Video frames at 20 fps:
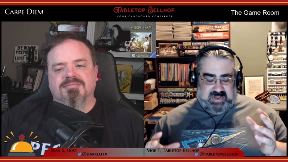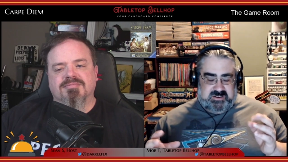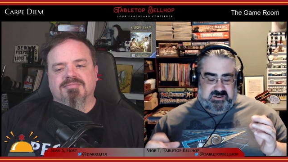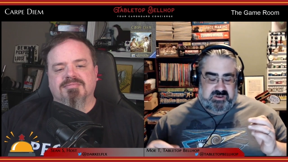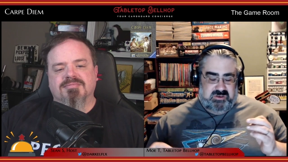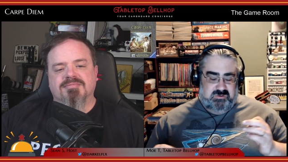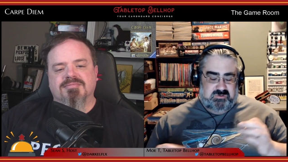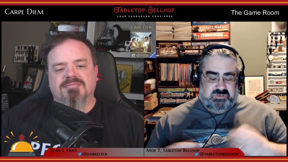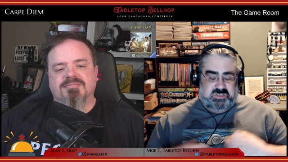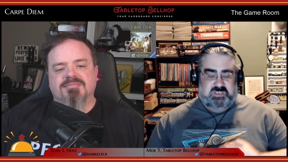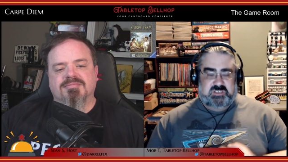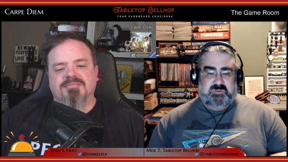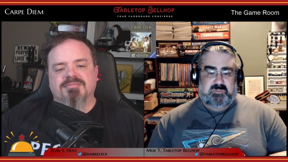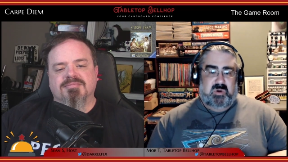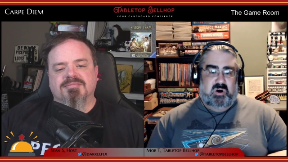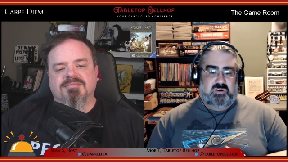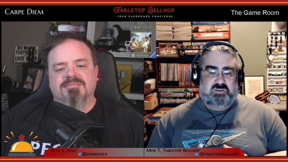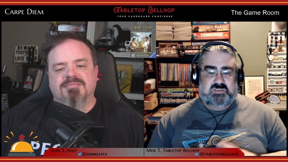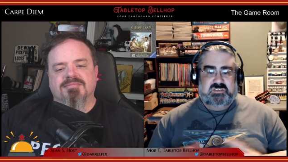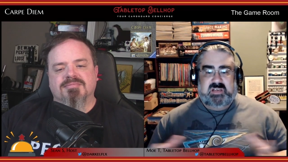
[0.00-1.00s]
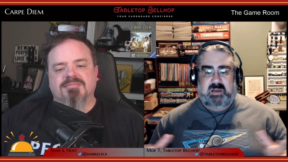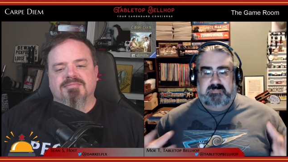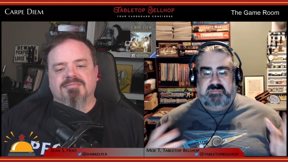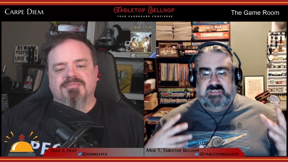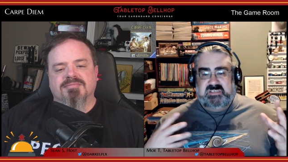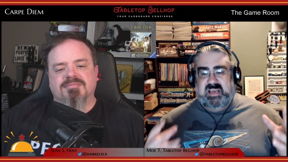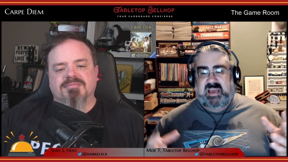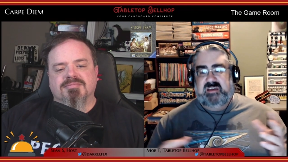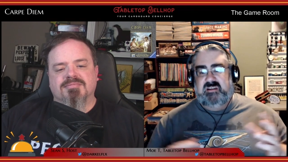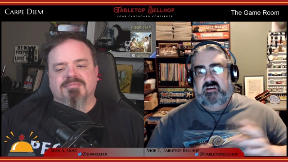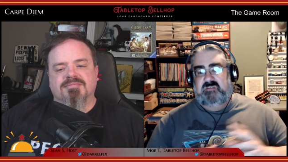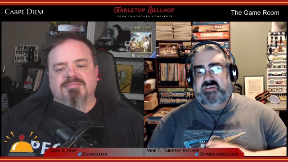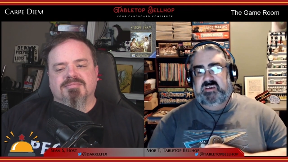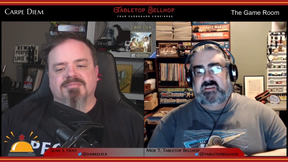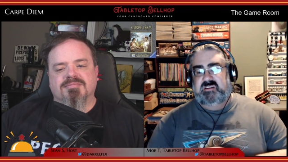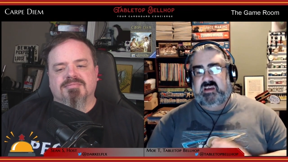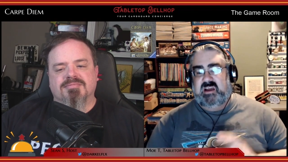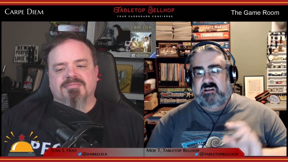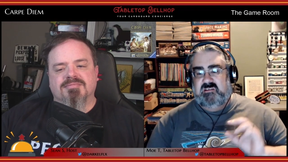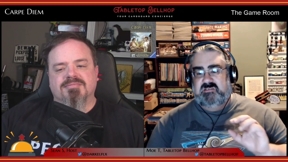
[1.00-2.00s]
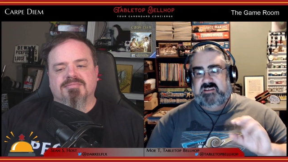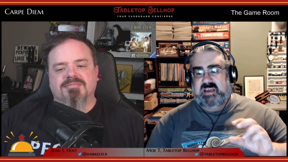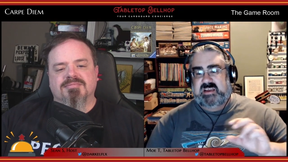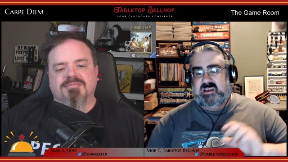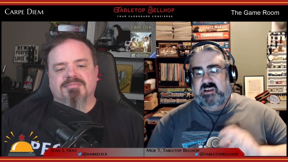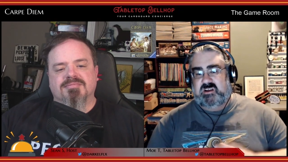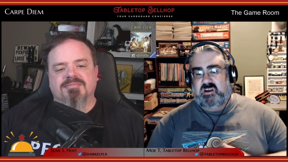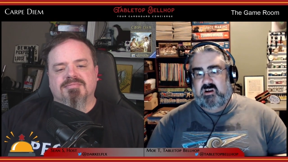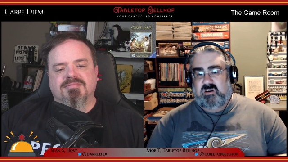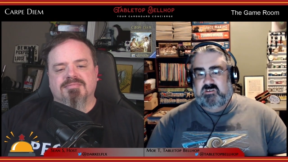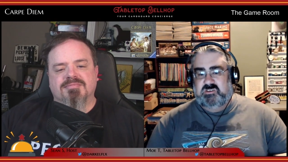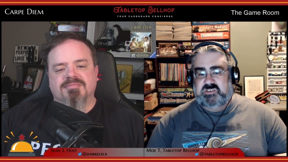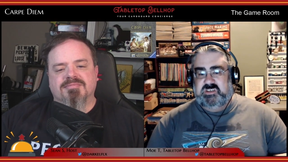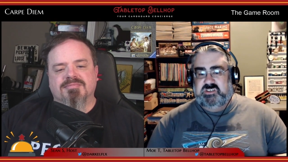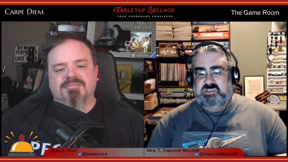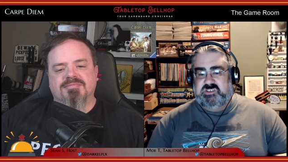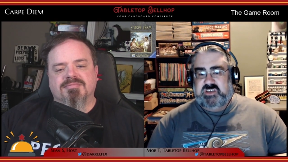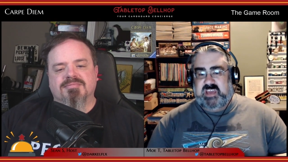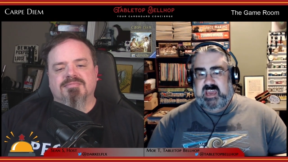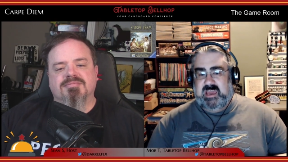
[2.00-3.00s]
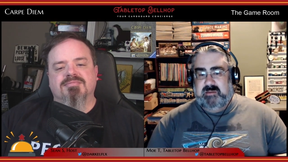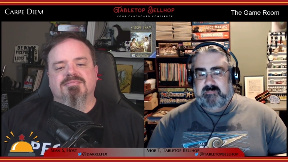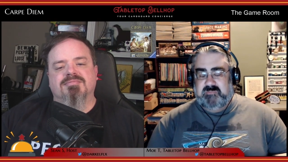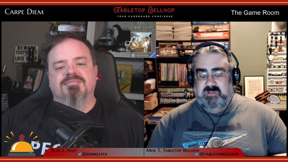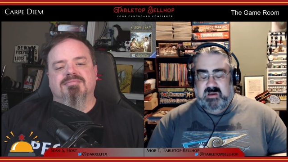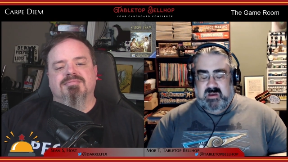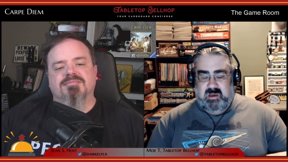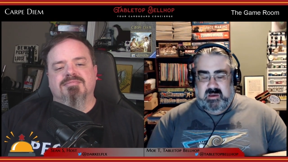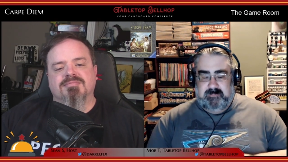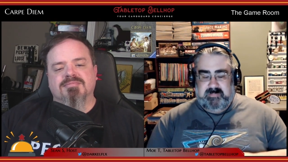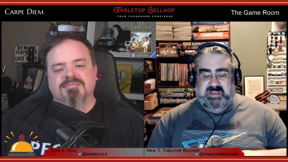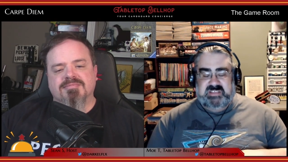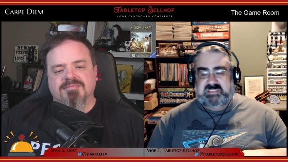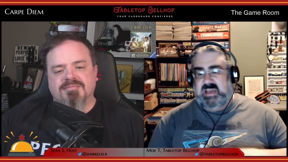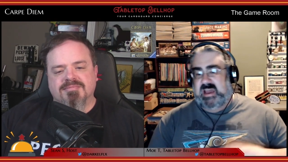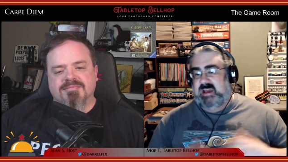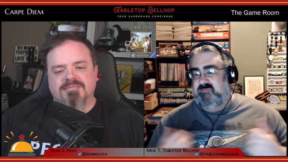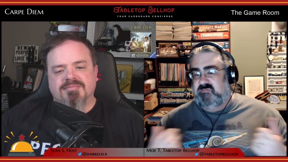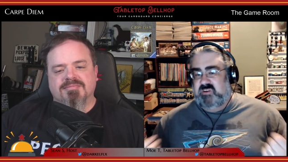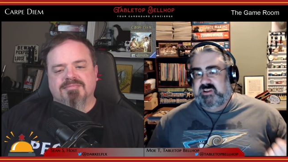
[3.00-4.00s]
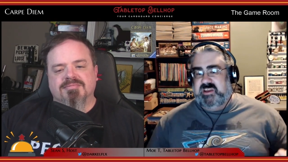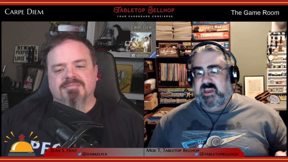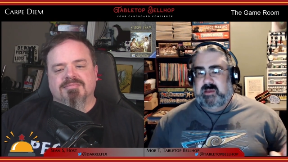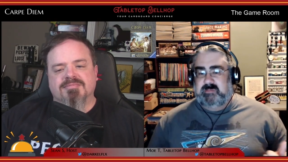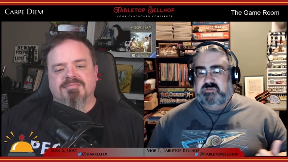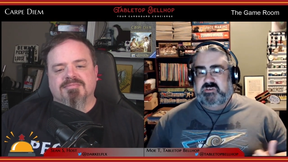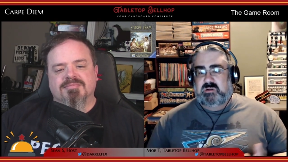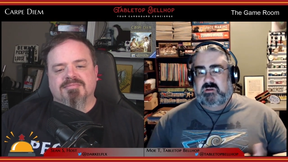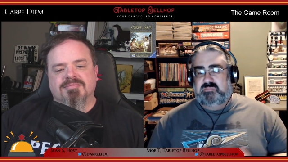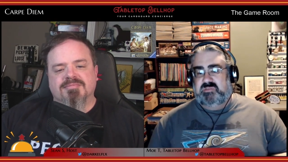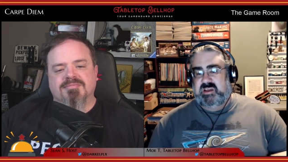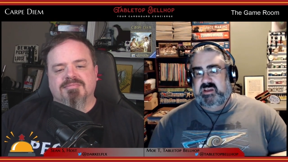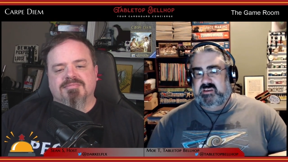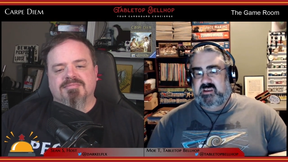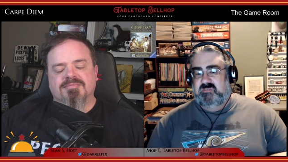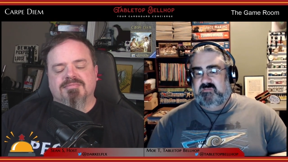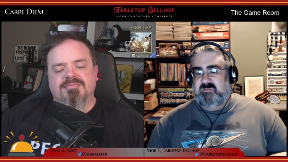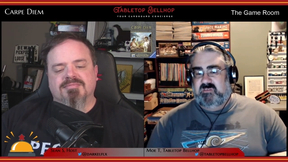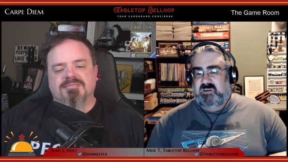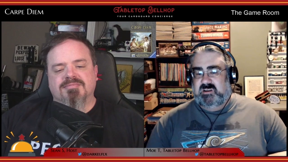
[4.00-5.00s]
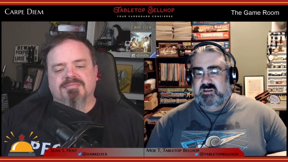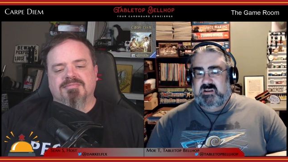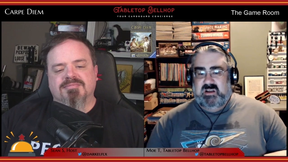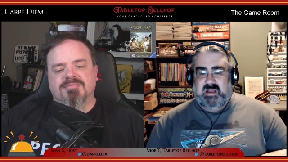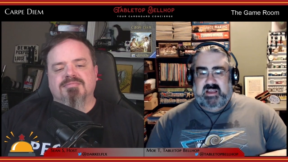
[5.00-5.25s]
Speaker 1: you use a small subset of the entire deck of cards each game means every game's going to play different.